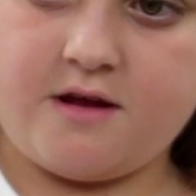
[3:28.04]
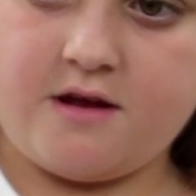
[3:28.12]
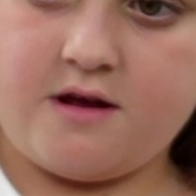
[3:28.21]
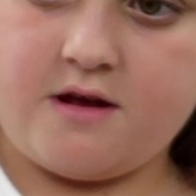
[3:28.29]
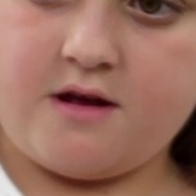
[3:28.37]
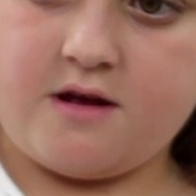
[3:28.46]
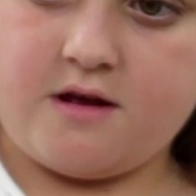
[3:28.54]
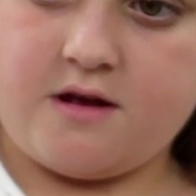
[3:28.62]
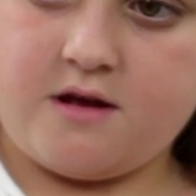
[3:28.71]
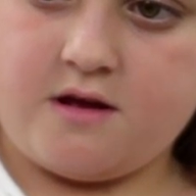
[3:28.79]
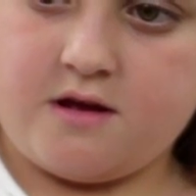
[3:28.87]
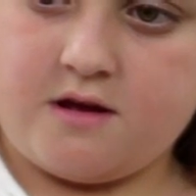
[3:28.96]

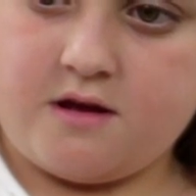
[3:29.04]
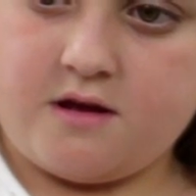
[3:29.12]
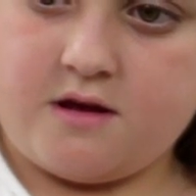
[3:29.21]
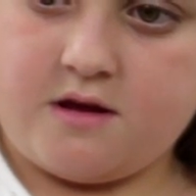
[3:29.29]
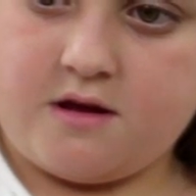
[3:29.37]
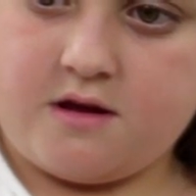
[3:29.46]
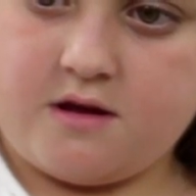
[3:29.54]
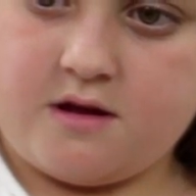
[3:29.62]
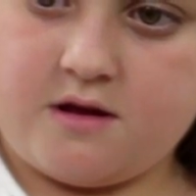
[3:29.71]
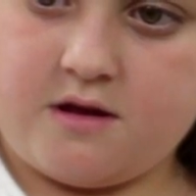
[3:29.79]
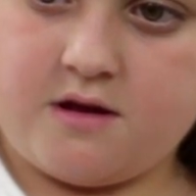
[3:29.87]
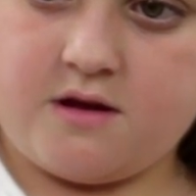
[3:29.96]

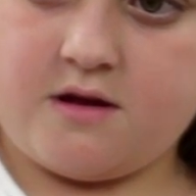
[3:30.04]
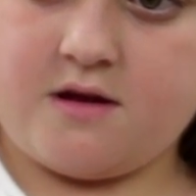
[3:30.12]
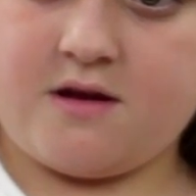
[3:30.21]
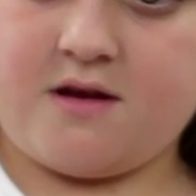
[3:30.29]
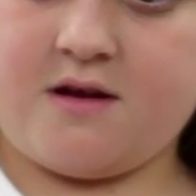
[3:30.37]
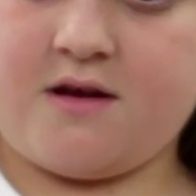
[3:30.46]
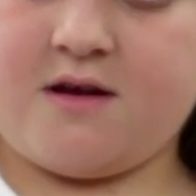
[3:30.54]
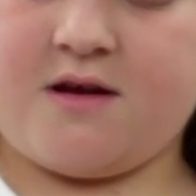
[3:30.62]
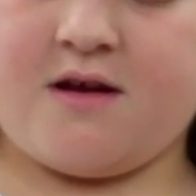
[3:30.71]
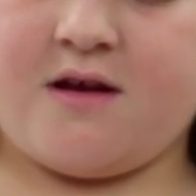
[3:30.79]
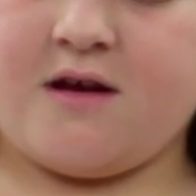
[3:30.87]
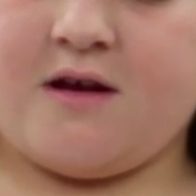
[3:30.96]

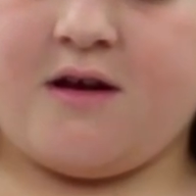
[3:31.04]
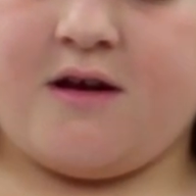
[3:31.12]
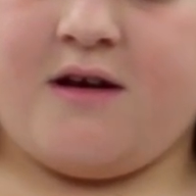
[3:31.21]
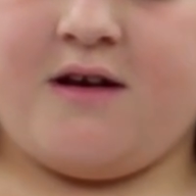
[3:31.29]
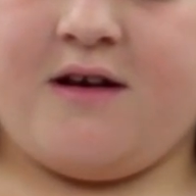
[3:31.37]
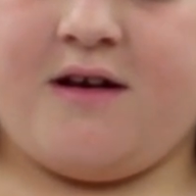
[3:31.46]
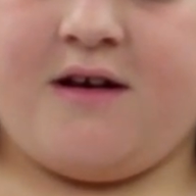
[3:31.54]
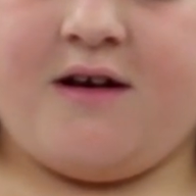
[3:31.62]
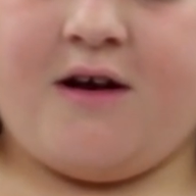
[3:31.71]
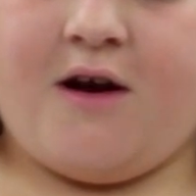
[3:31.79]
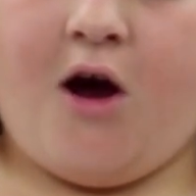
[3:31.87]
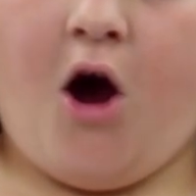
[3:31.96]

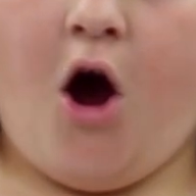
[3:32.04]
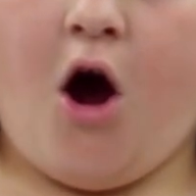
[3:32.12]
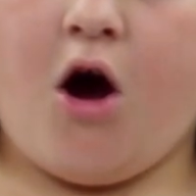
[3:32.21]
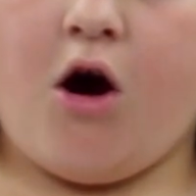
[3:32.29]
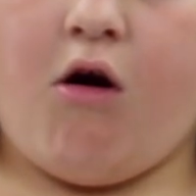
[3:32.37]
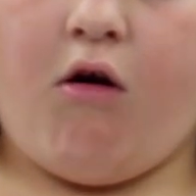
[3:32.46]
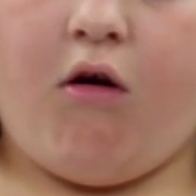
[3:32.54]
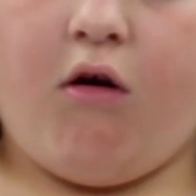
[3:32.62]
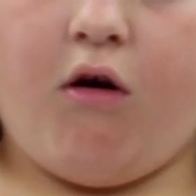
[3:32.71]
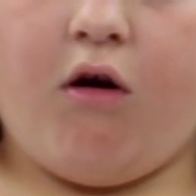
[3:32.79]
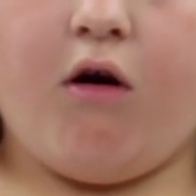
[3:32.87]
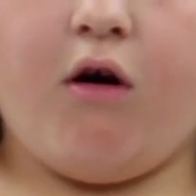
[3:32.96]

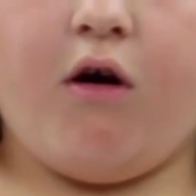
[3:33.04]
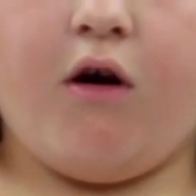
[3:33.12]
(no one is talking)